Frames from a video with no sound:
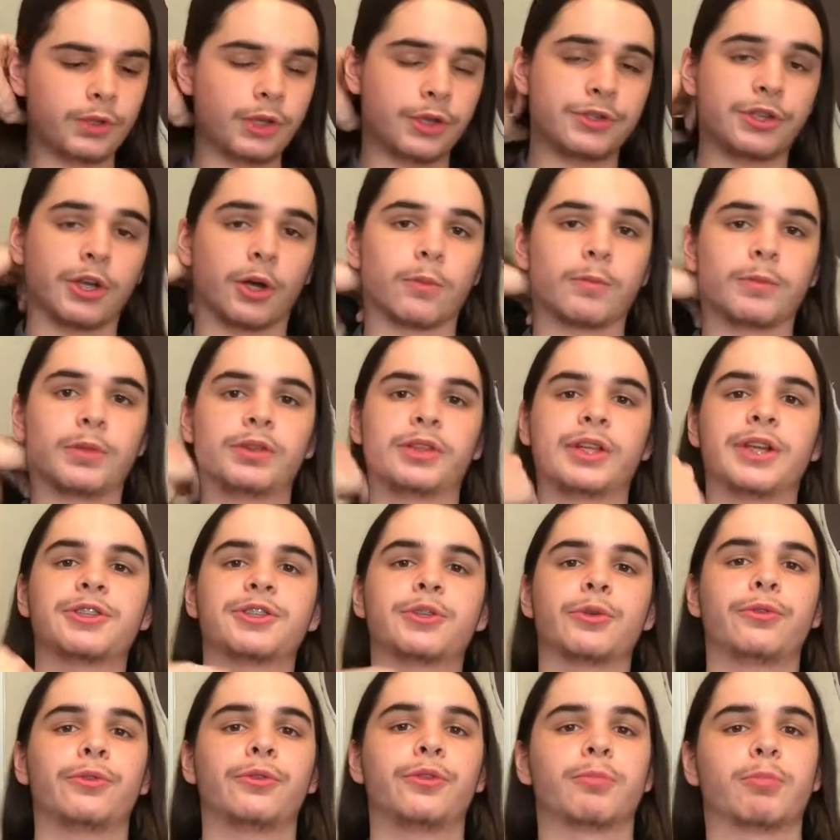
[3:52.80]
So let's
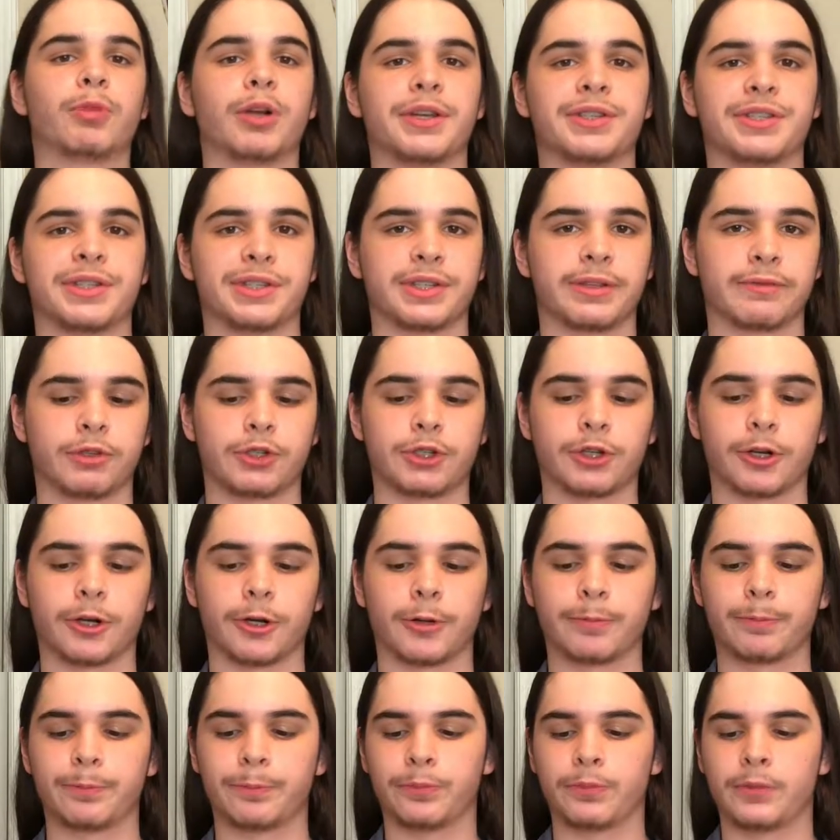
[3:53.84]
go through the process of a
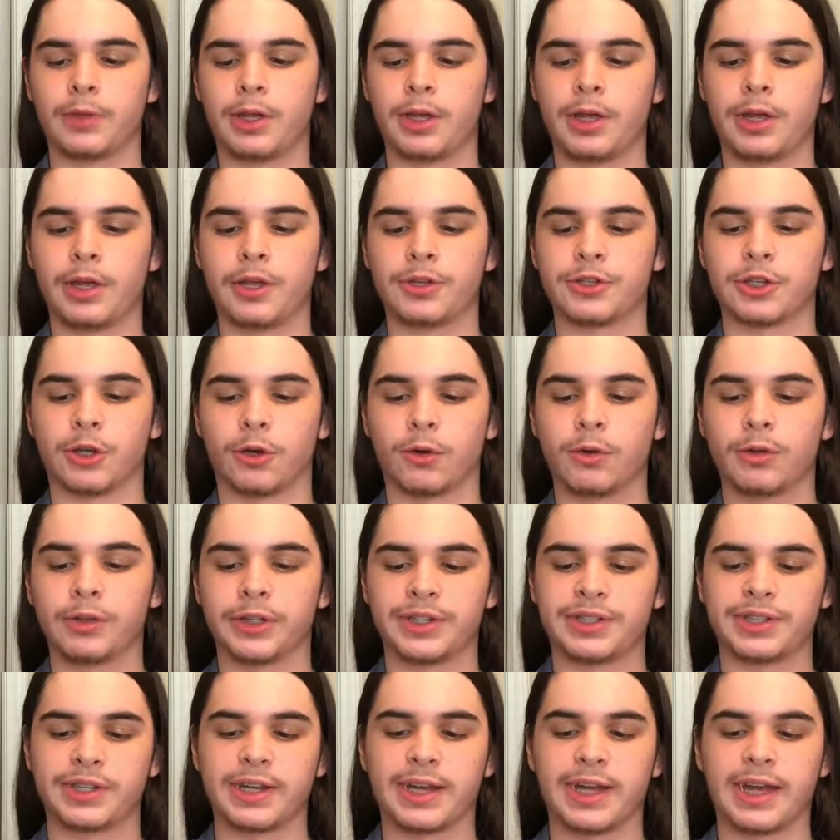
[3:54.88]
turn. So
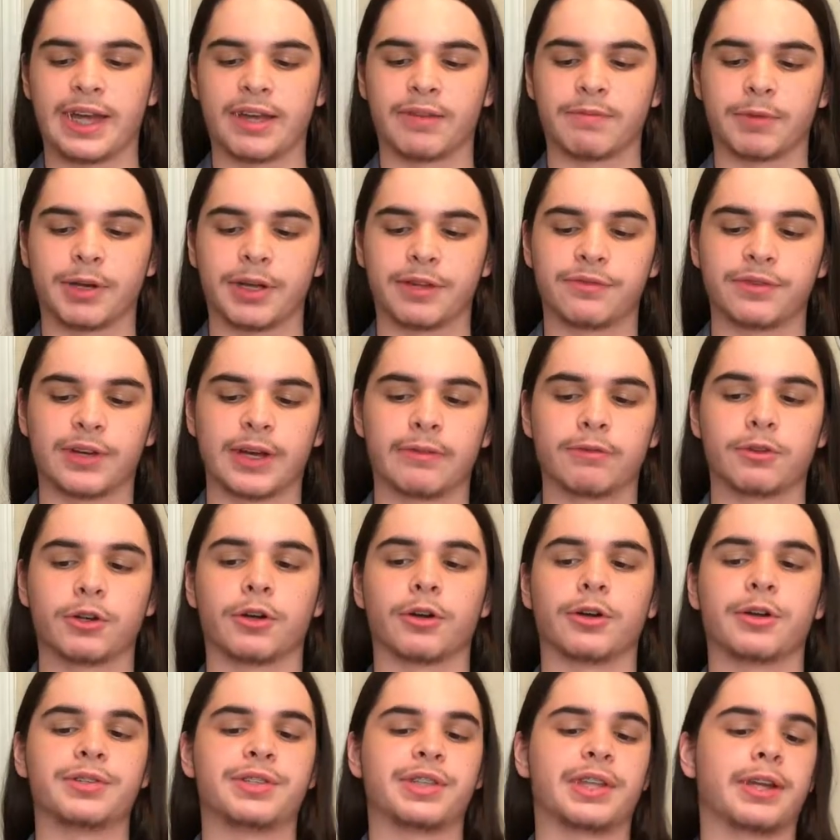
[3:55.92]
let's say I have my 5
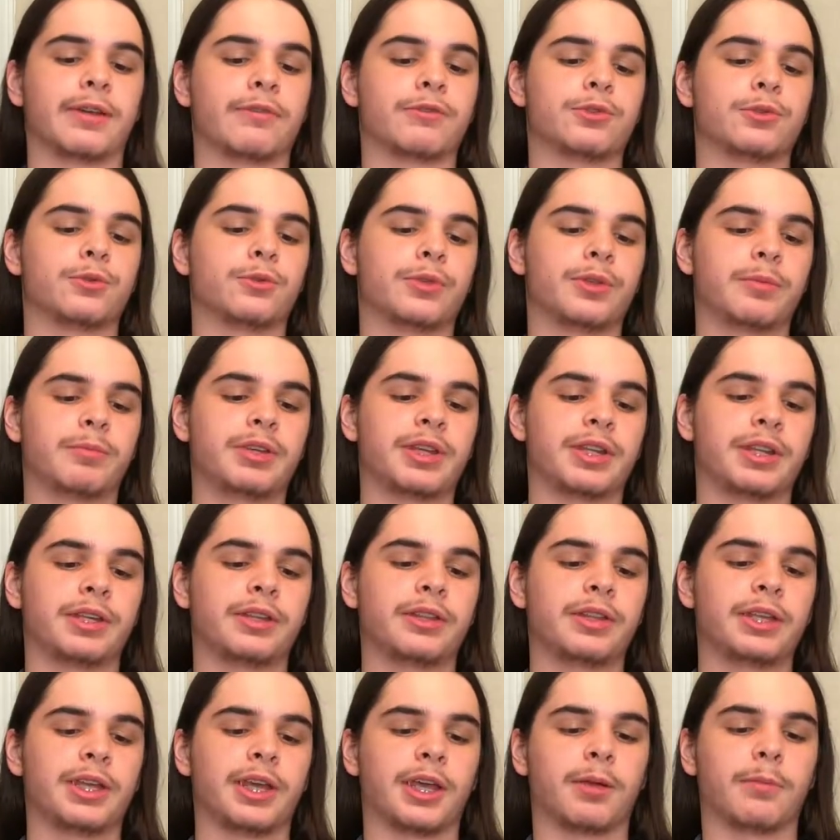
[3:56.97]
cards that I drew in the beginning of
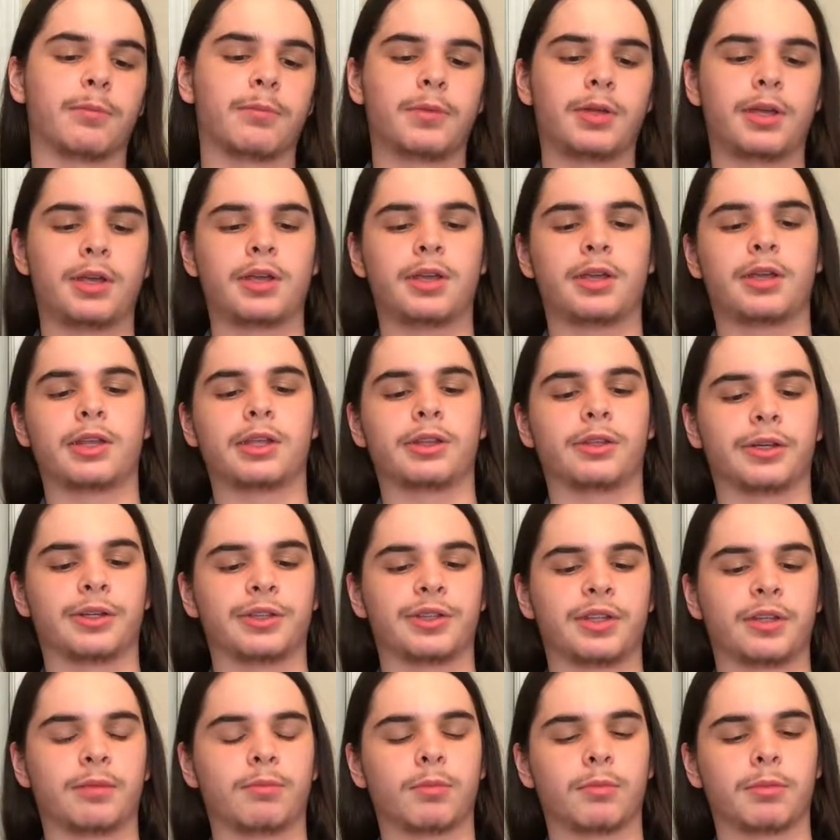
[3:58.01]
the game, and look at
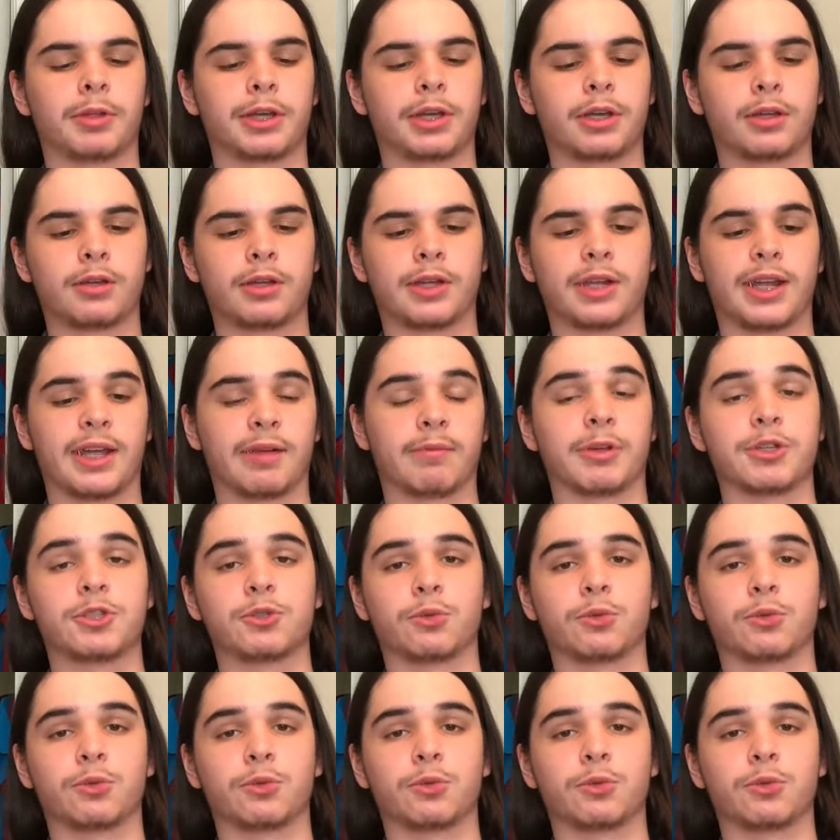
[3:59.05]
them, and I have my